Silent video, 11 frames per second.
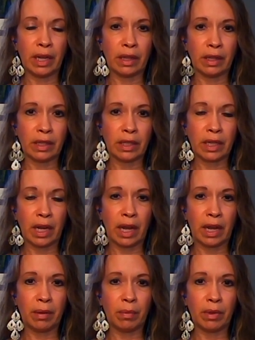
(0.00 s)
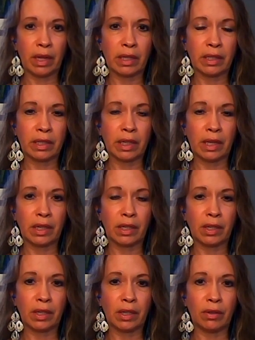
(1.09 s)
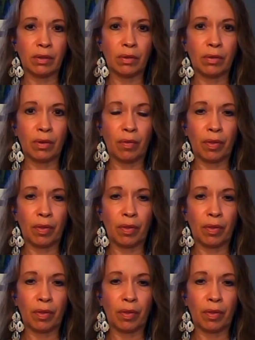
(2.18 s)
at this time, and that's sent to you